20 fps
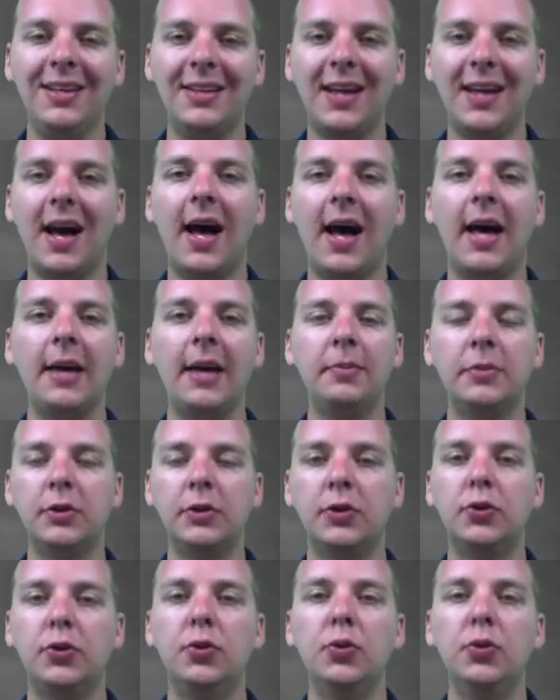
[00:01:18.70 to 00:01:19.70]
times
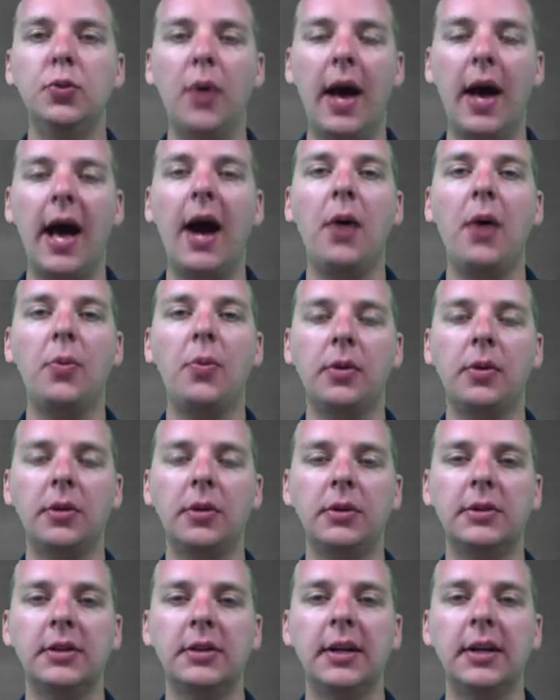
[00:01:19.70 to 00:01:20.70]
two
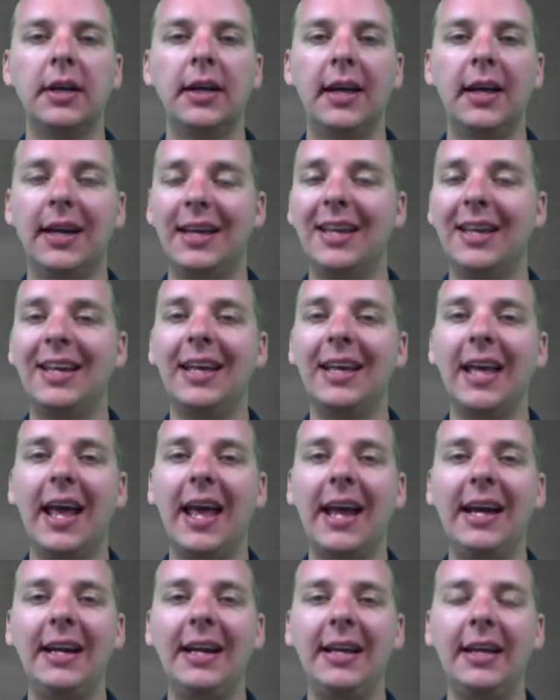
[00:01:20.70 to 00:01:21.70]
hours and getting
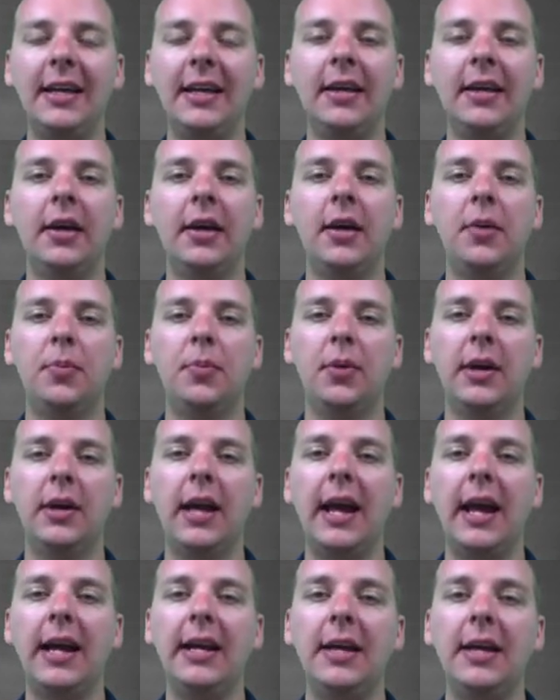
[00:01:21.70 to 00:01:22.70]
80, but
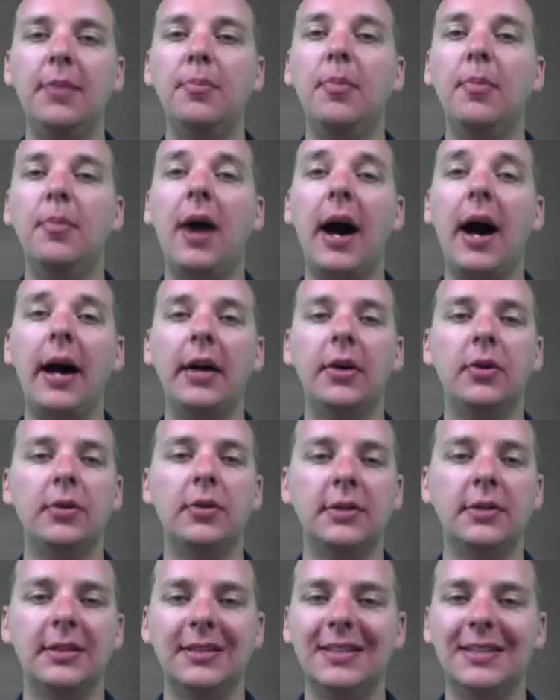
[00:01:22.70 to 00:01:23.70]
80
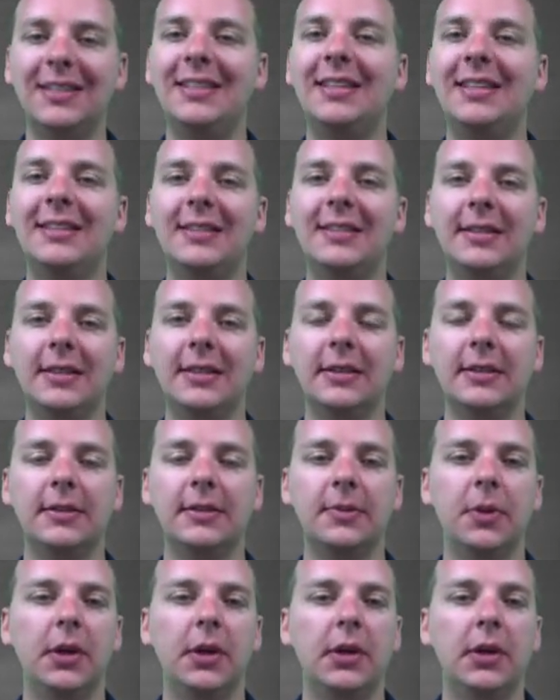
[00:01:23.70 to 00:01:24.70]
miles is a
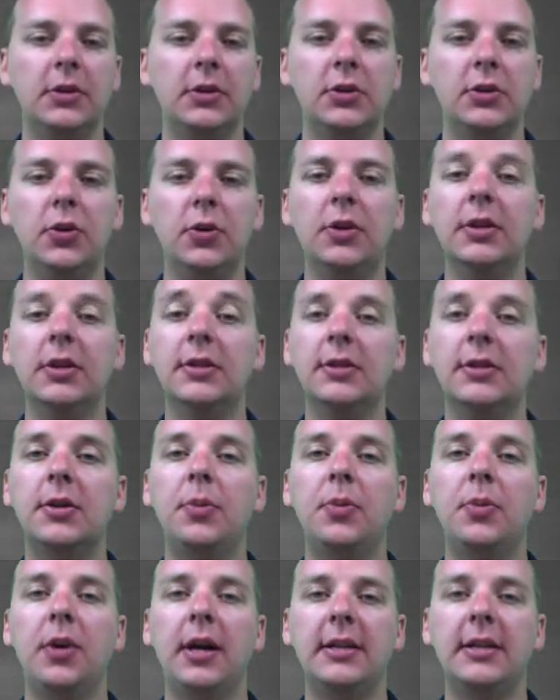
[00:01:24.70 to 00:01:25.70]
distance. So you can
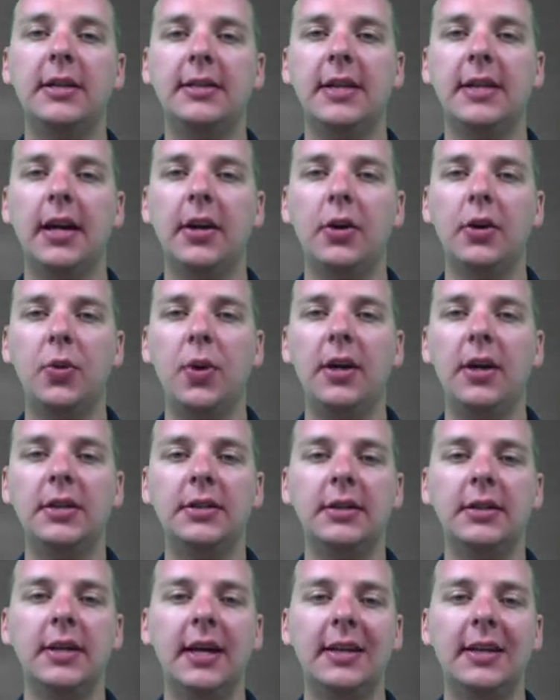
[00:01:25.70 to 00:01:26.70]
summarize that
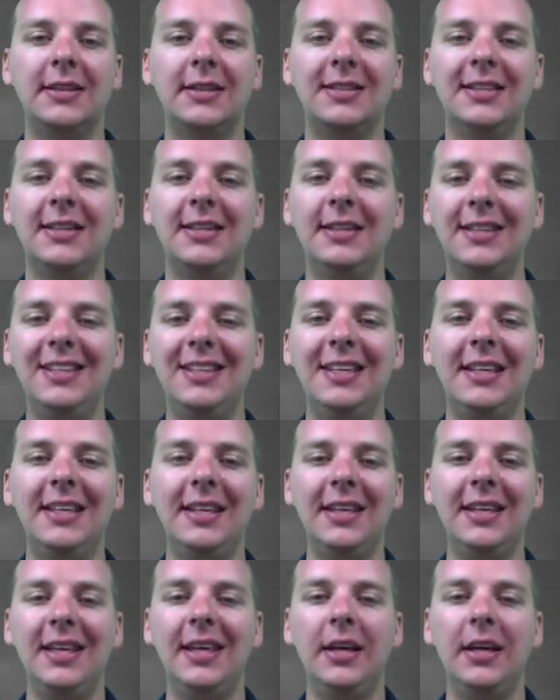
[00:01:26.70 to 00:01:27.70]
equation as
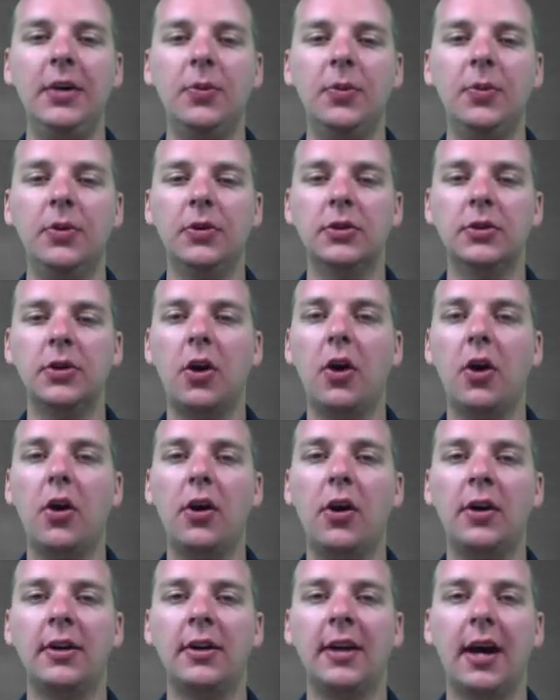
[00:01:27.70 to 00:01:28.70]
d equals
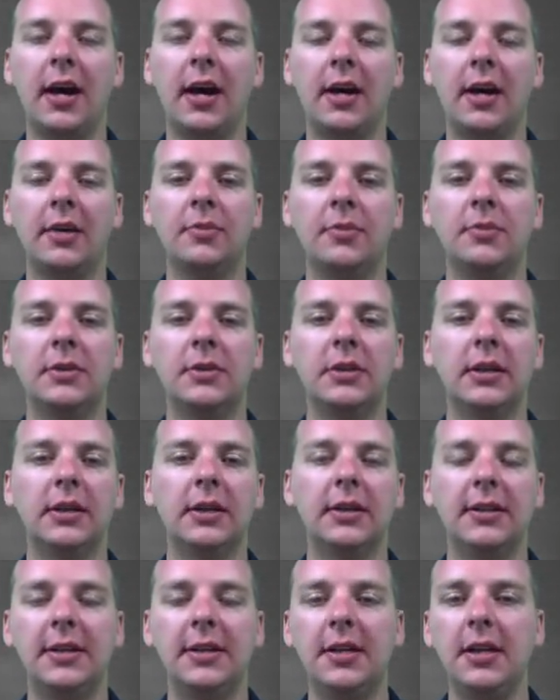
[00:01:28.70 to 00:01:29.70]
r times
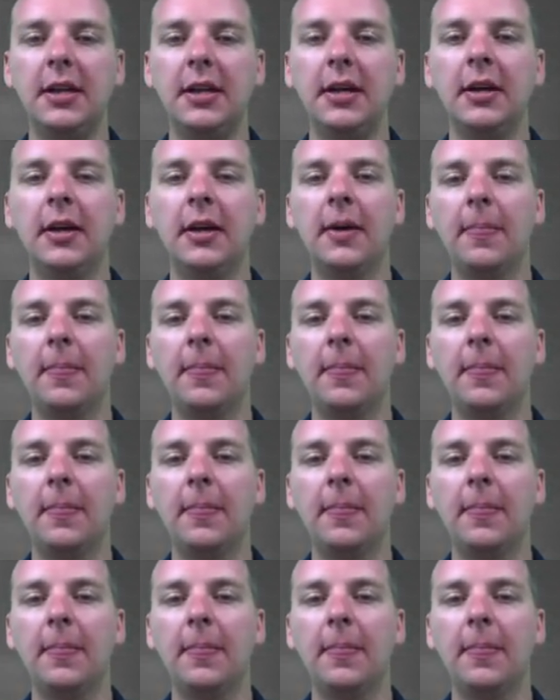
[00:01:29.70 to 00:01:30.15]
t.